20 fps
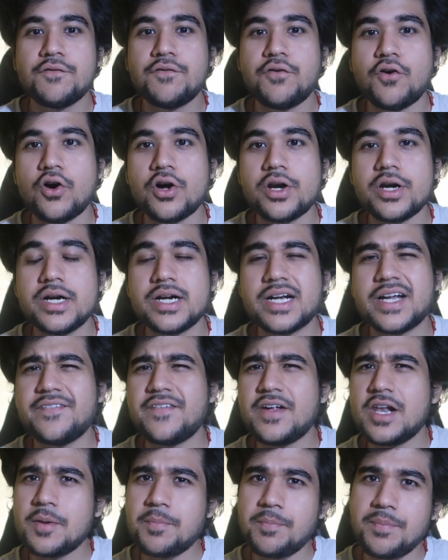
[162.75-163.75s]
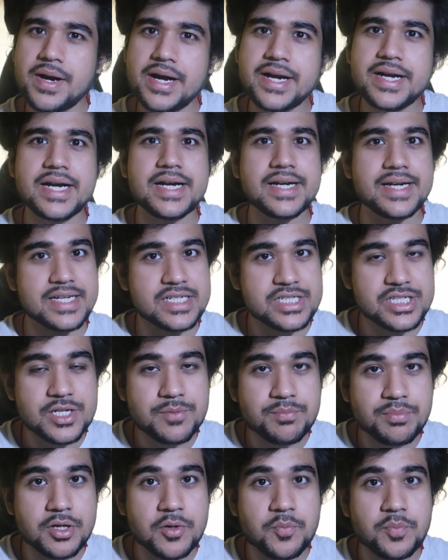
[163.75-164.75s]
for development and
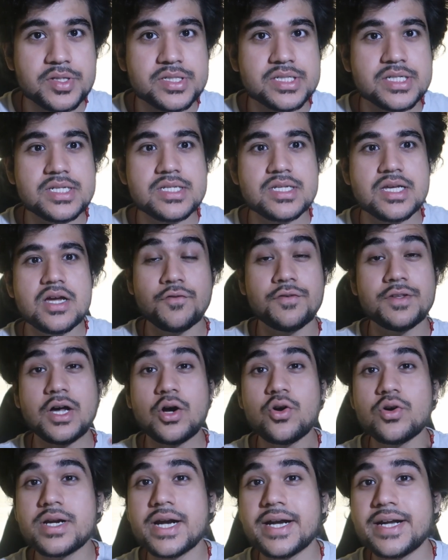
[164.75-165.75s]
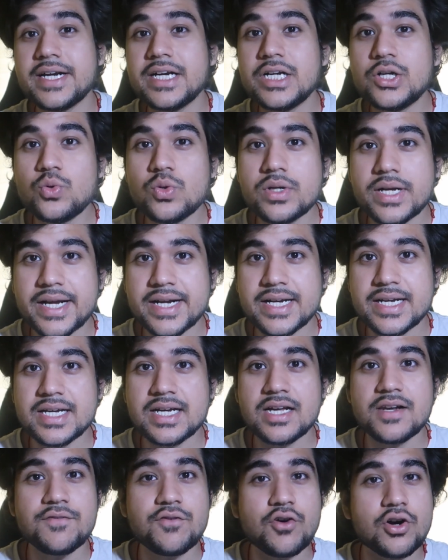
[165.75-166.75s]
testing purposes, so without getting too
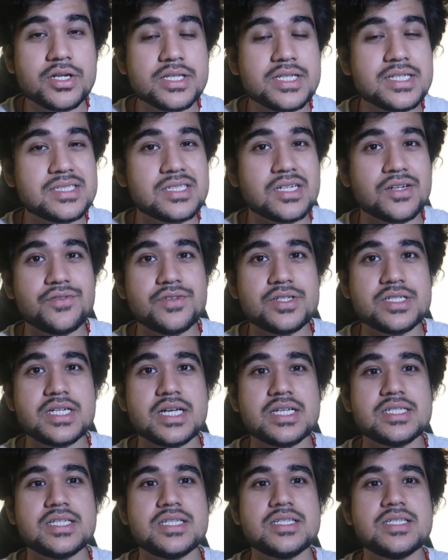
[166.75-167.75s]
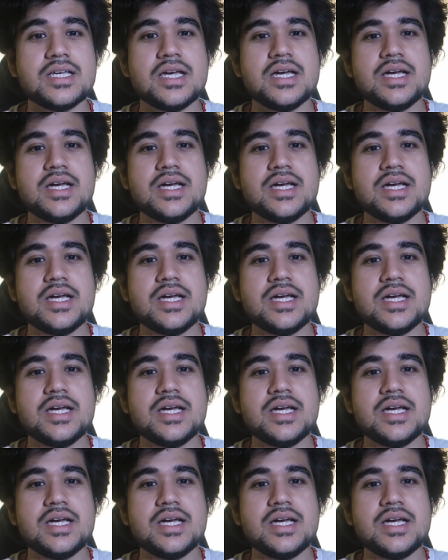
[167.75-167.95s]
technical, what this service does is,